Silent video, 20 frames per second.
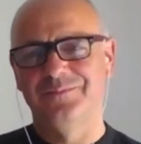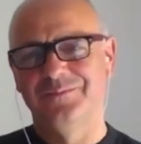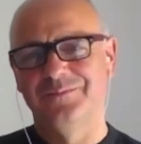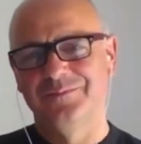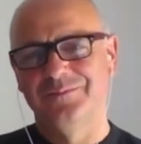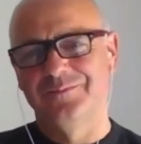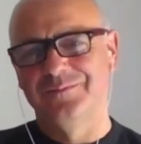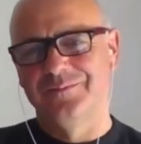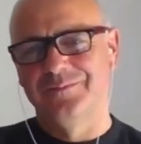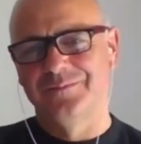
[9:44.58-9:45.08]

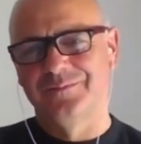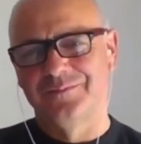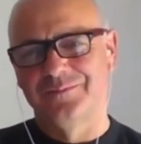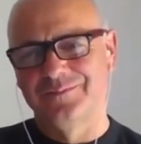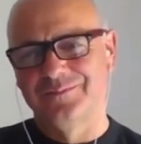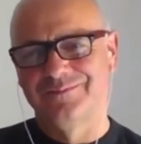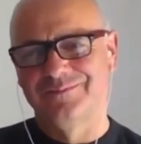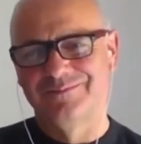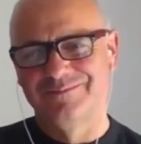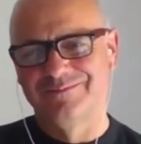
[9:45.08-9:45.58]

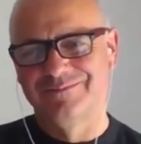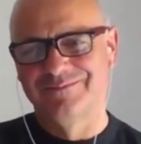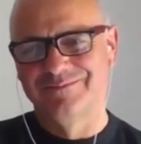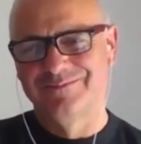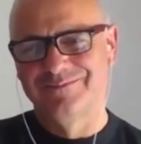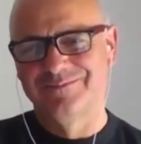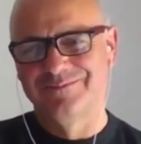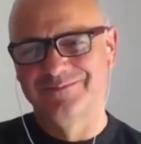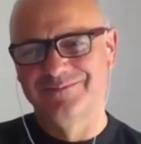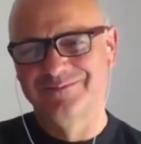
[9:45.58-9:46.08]

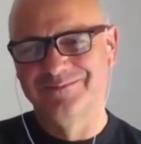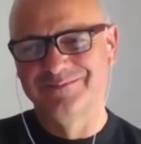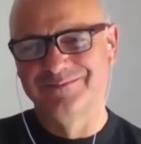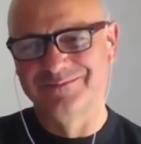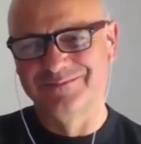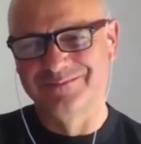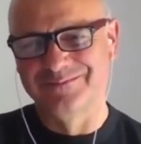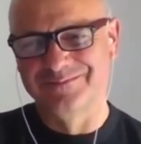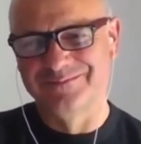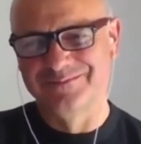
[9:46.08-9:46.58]

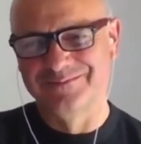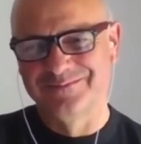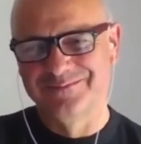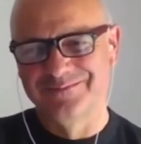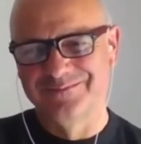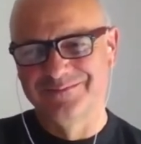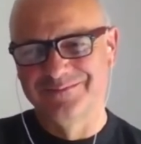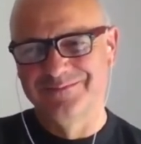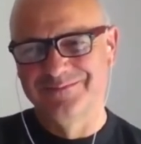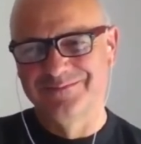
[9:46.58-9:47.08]

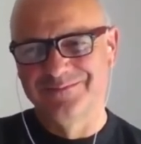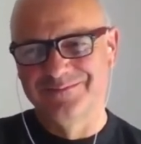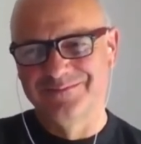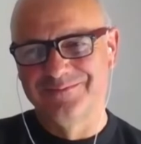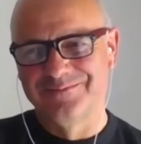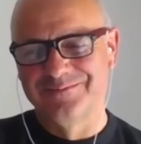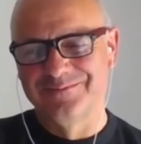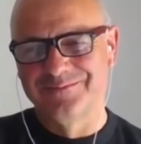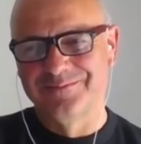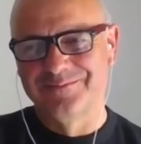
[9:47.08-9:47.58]

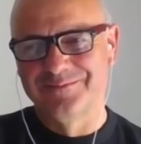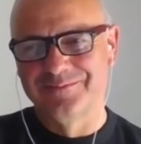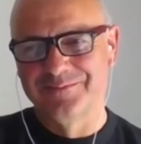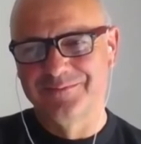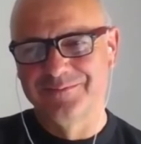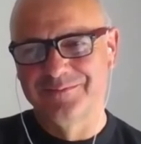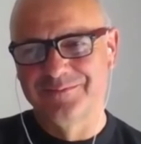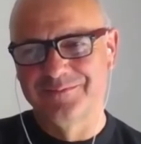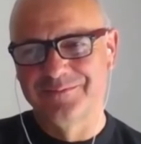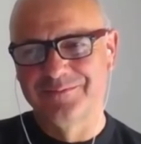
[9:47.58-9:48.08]

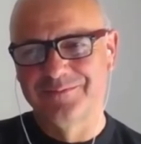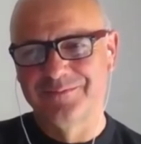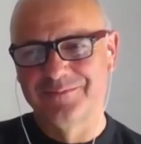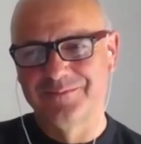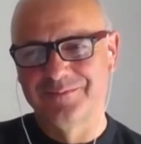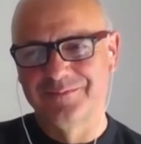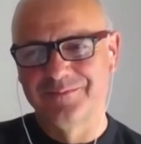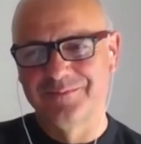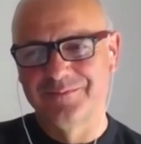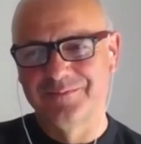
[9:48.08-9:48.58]

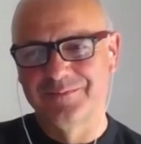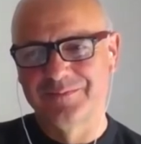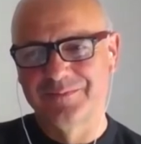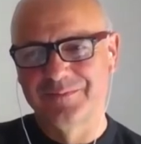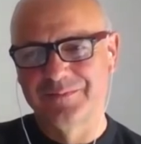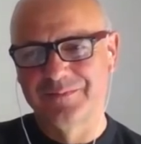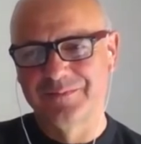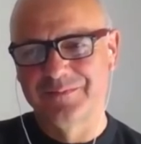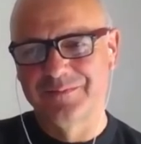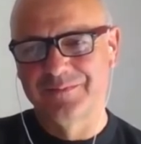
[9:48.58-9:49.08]

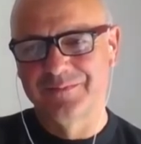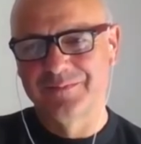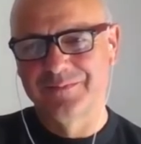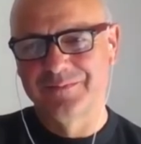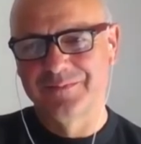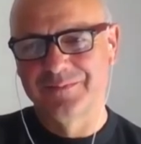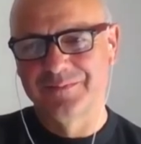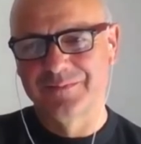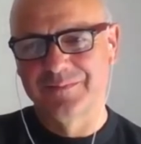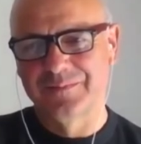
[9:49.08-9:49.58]

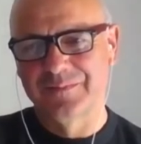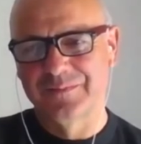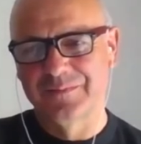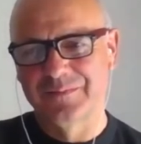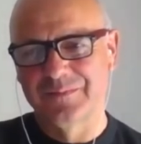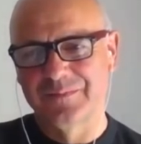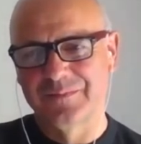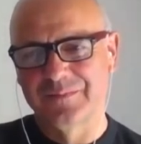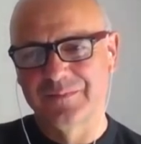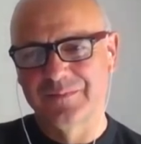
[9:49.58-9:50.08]

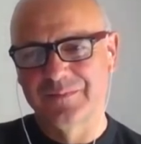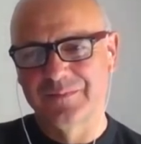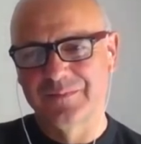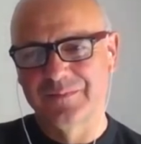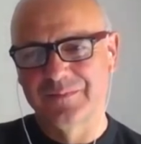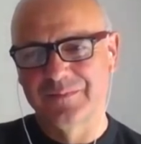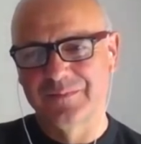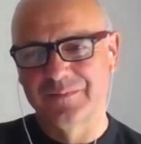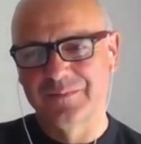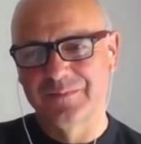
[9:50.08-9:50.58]

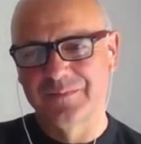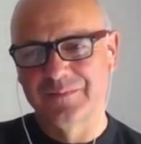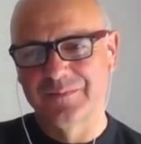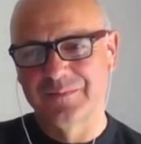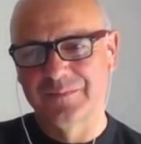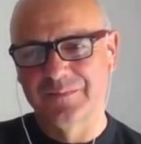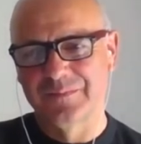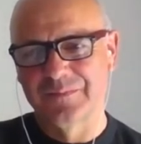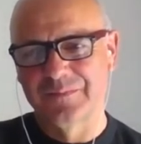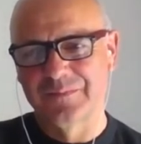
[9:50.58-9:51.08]

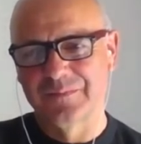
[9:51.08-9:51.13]
[no speech]